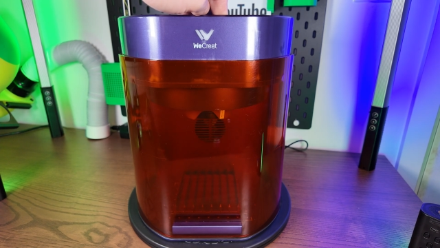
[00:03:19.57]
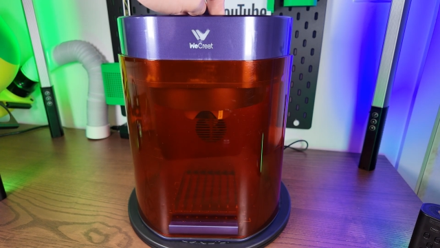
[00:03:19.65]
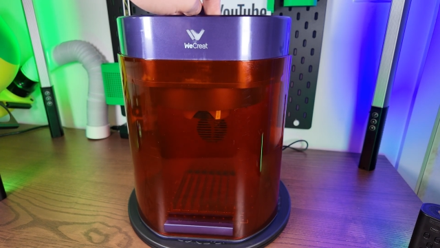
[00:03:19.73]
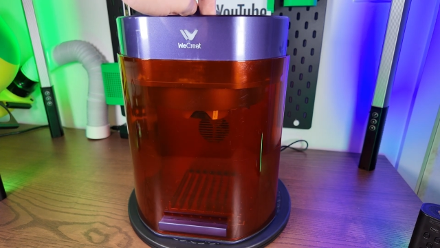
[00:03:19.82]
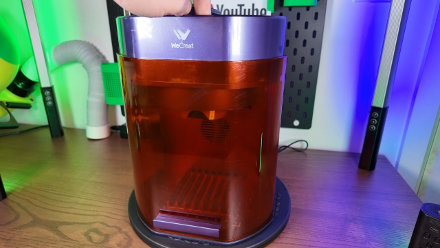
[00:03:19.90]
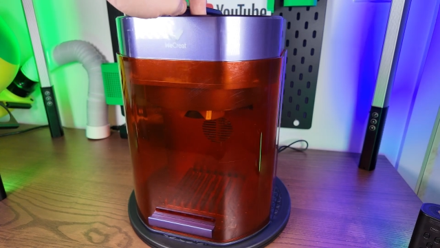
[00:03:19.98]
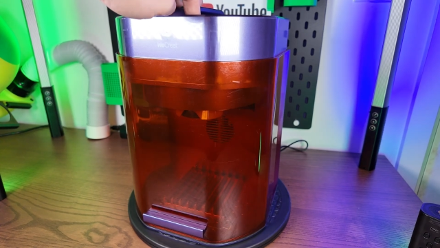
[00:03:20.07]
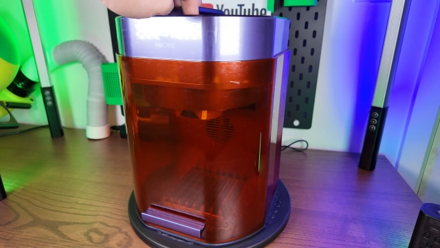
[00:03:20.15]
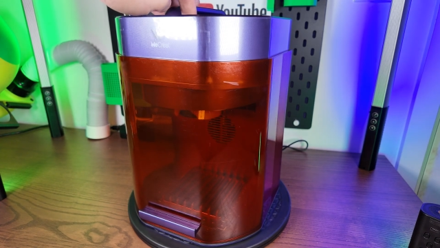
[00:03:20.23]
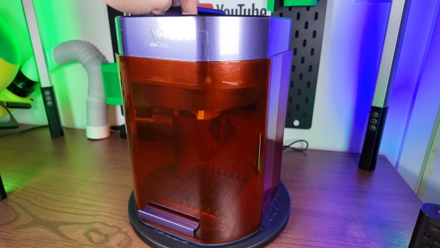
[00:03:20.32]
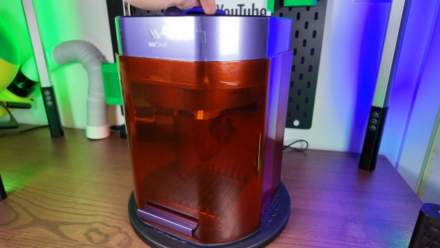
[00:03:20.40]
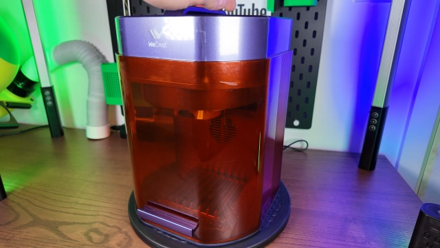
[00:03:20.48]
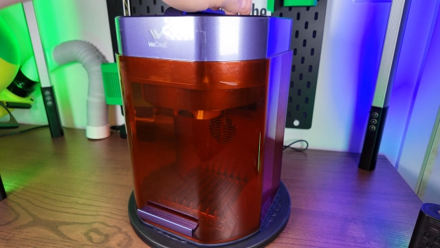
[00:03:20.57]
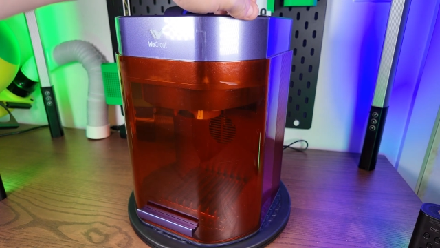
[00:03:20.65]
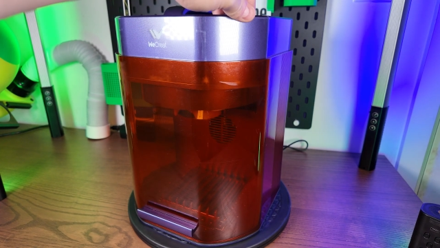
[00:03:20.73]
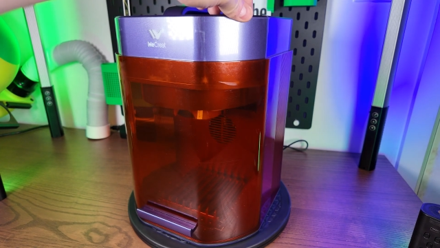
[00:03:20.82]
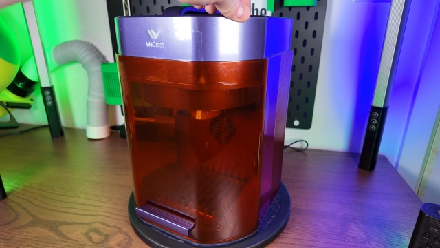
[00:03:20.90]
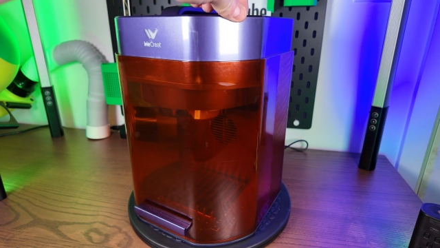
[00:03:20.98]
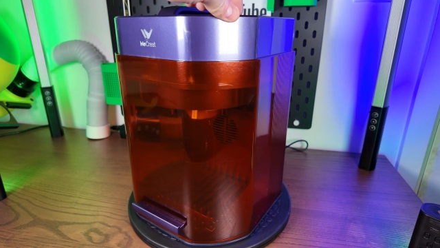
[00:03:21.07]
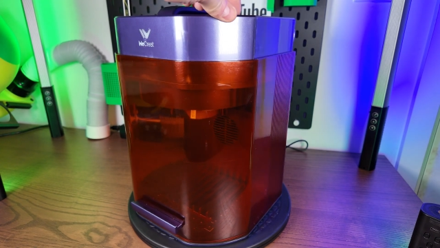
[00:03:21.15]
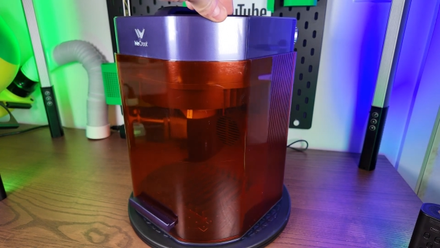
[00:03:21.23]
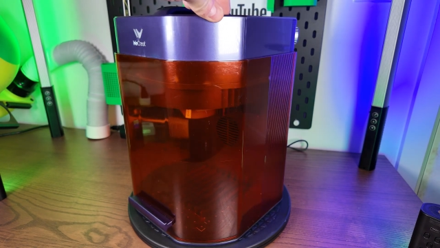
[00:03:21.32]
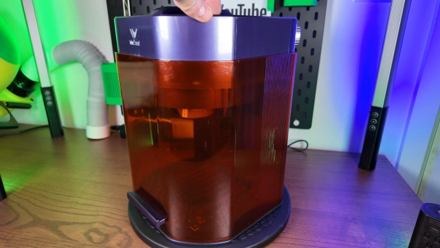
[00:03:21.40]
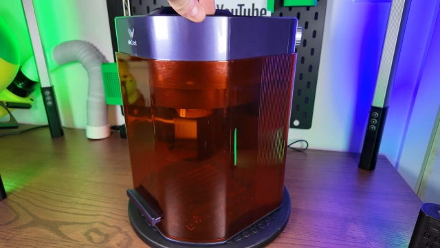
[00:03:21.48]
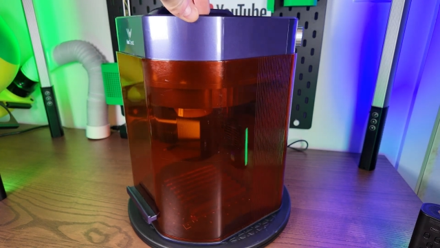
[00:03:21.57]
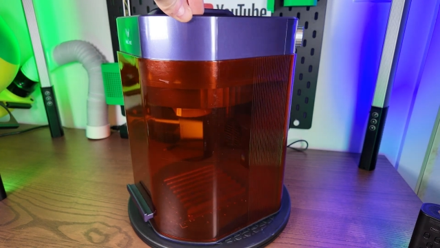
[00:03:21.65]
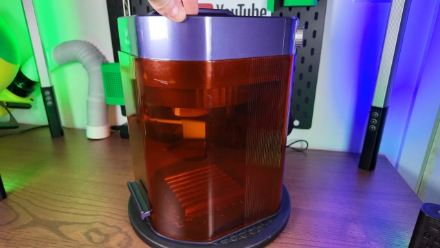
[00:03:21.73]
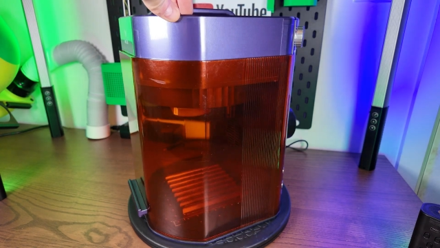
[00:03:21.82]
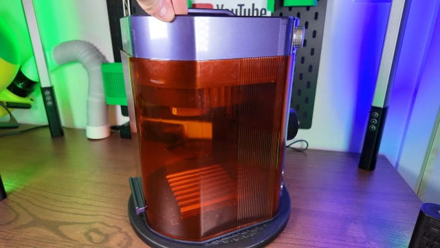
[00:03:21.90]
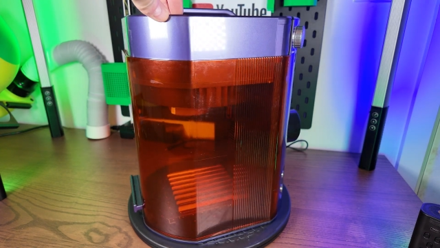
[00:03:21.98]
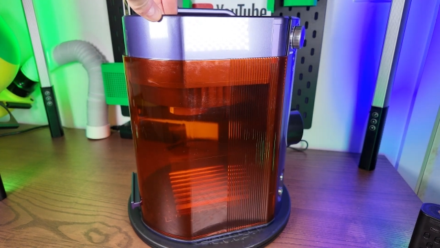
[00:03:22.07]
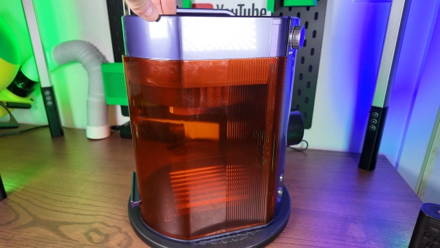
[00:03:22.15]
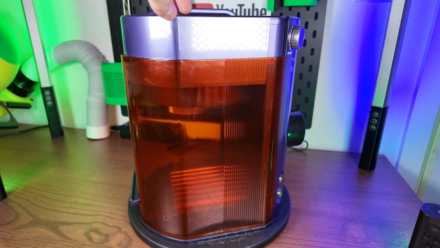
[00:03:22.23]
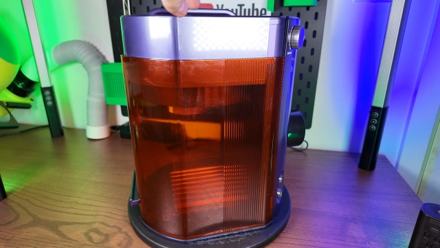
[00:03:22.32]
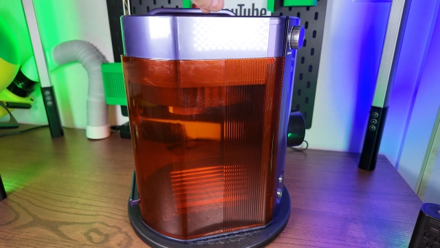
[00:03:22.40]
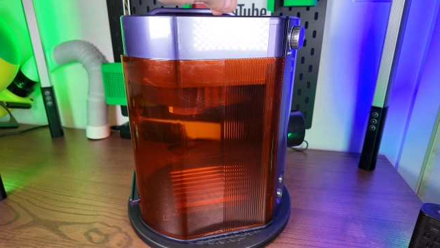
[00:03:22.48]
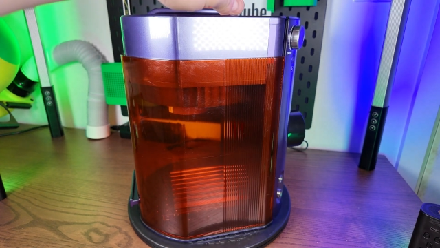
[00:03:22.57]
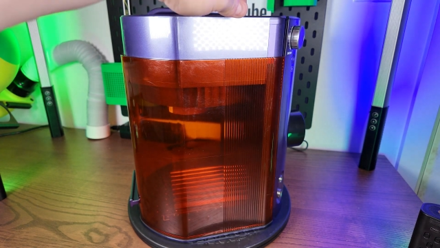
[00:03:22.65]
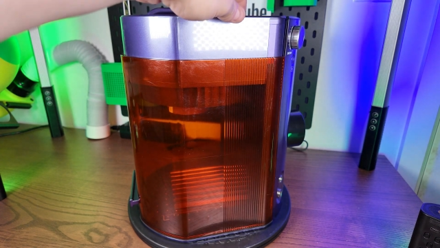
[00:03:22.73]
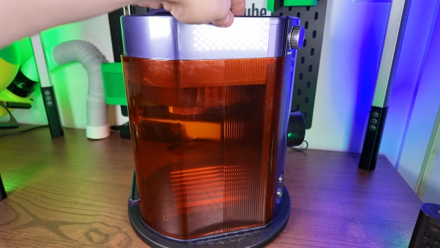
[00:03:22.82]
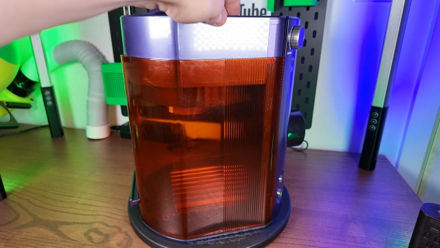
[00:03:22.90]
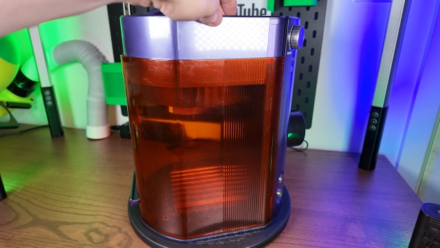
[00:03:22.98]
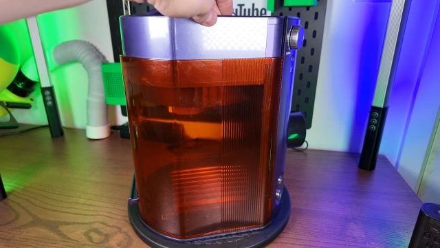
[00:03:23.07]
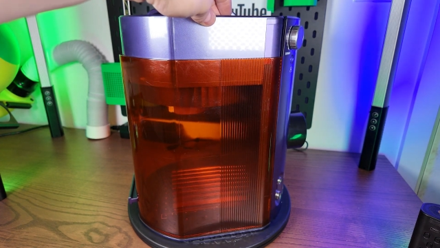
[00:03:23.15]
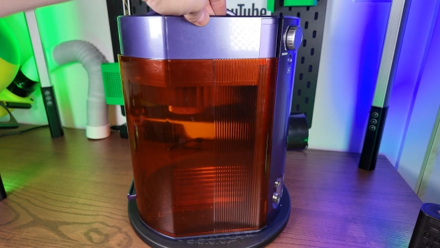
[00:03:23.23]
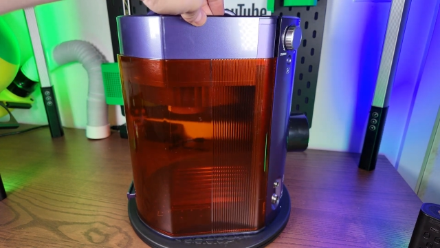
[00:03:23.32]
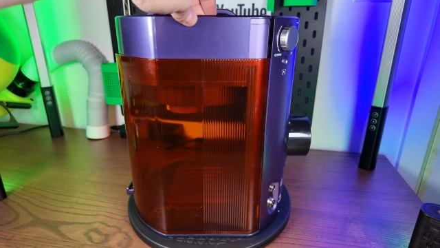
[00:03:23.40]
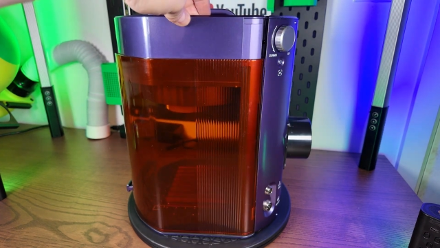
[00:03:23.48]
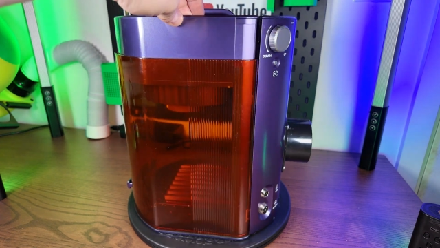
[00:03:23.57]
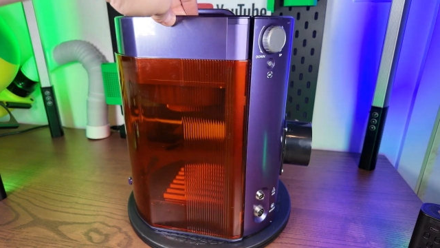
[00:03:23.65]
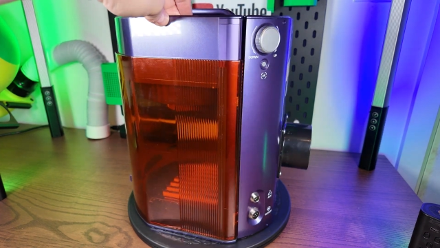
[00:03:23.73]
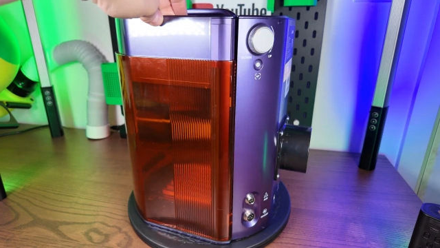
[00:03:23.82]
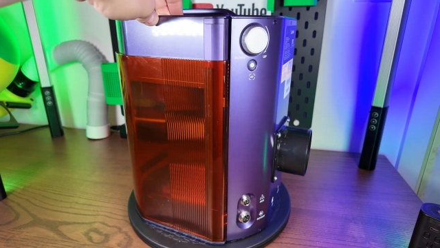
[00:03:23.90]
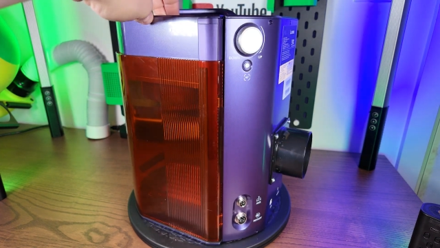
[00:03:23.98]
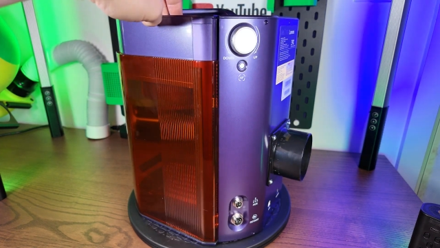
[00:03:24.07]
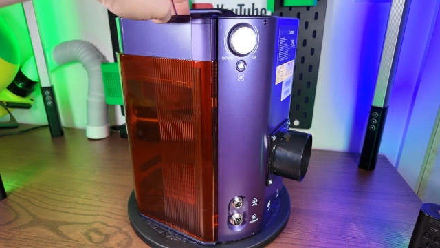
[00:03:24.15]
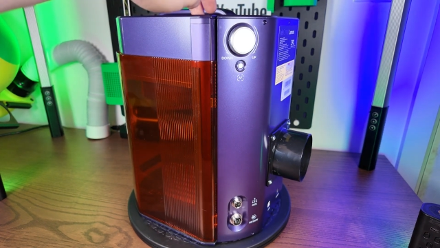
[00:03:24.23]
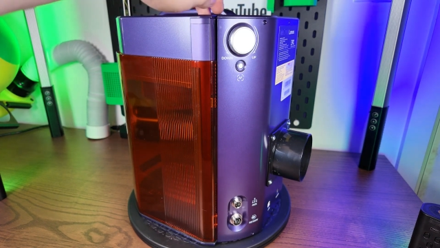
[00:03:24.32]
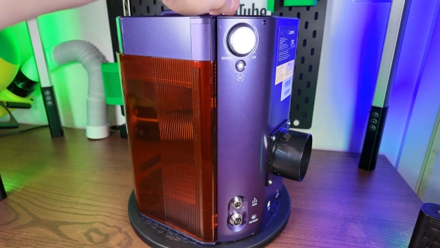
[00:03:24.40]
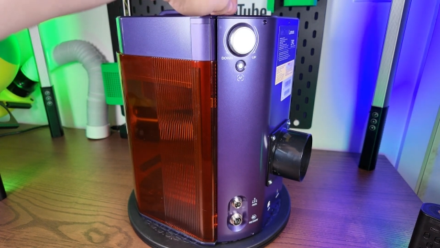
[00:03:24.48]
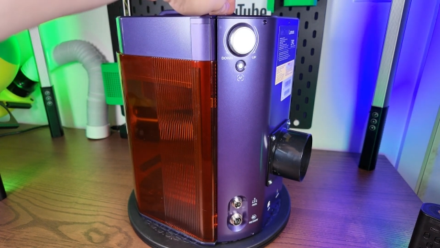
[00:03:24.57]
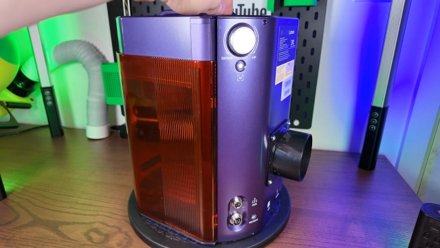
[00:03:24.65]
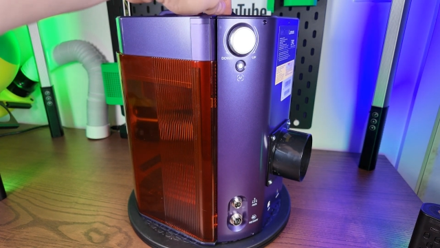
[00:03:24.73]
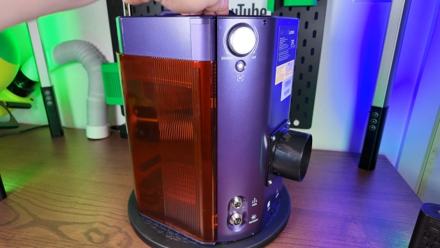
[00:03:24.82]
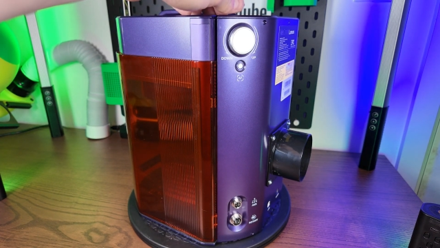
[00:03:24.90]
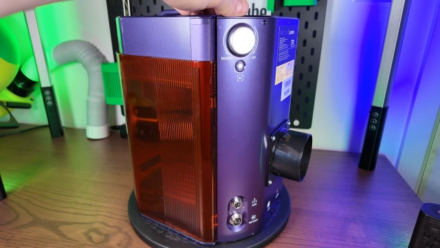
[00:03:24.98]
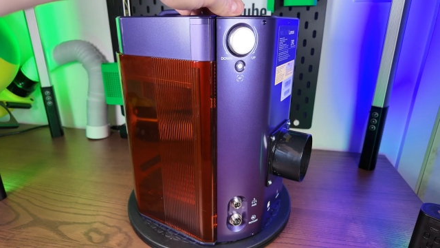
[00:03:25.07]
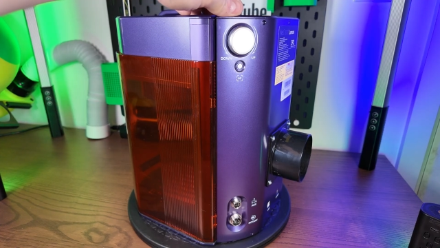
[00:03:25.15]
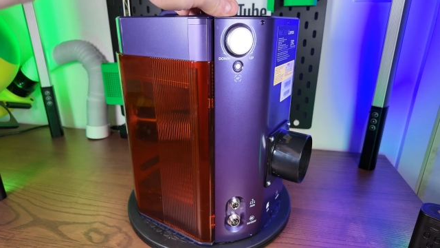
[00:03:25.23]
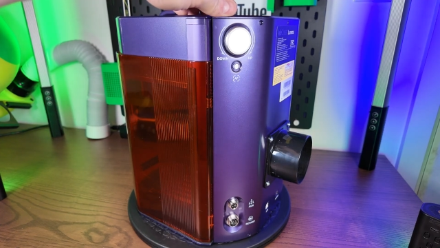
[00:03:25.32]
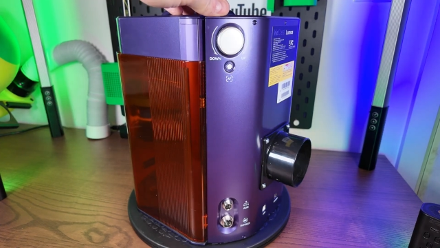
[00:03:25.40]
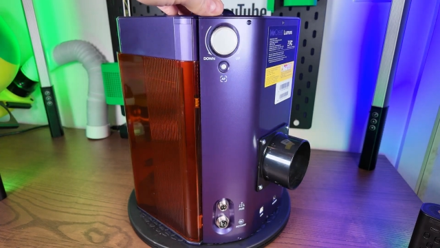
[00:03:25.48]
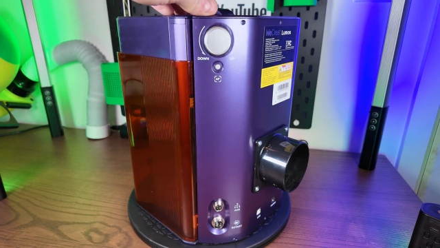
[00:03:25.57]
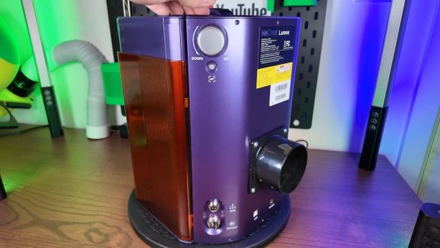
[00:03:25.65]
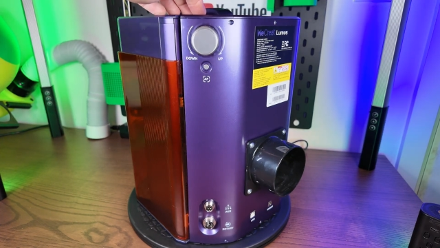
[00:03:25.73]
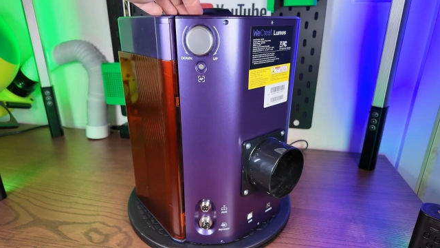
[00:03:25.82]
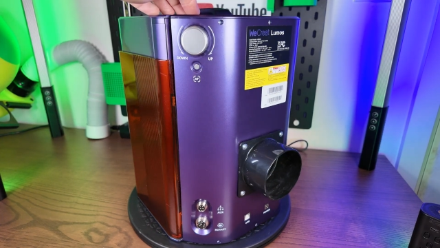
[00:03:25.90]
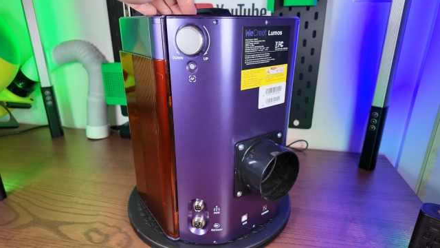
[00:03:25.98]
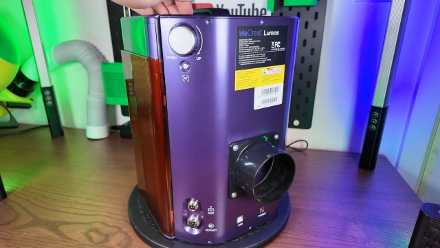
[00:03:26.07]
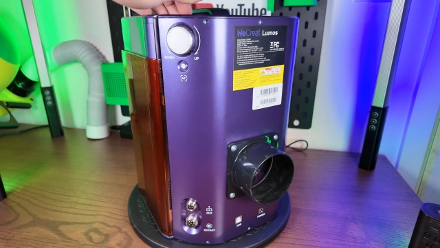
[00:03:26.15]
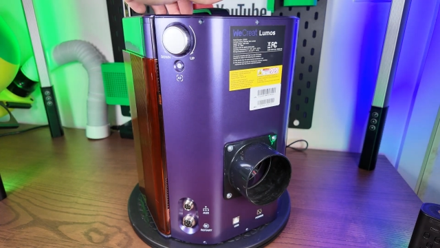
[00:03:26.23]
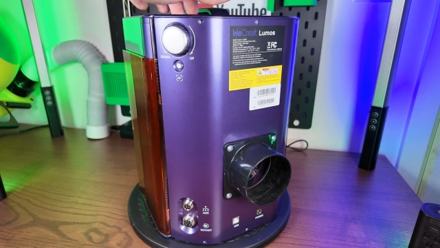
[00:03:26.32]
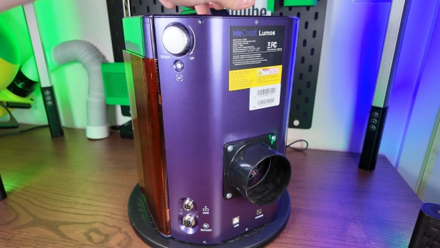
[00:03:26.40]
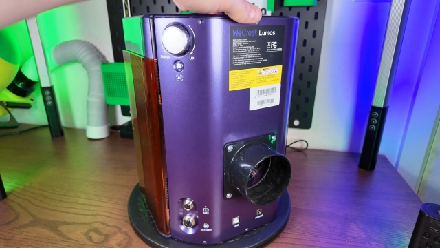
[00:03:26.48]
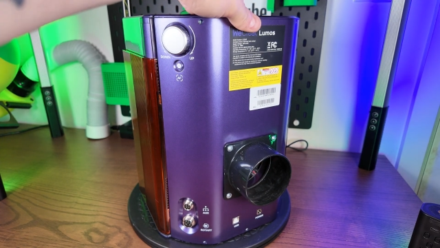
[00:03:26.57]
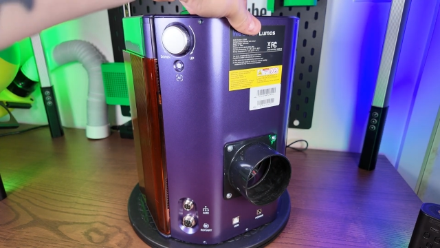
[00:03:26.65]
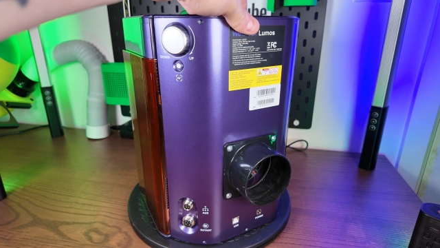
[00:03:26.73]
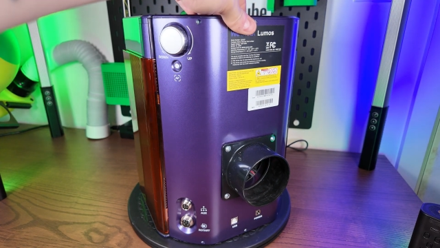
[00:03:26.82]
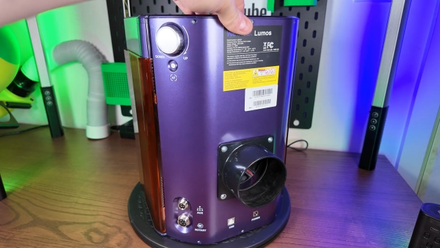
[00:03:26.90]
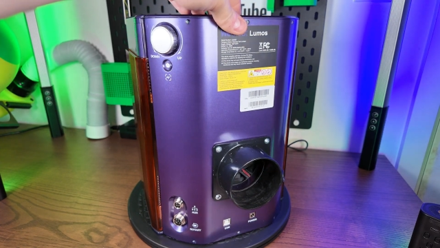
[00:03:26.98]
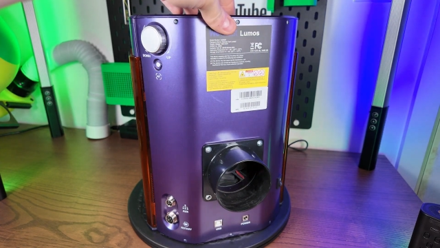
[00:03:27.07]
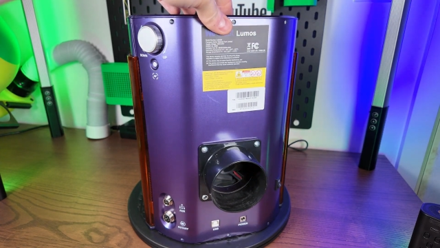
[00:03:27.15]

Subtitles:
(no speaker visible)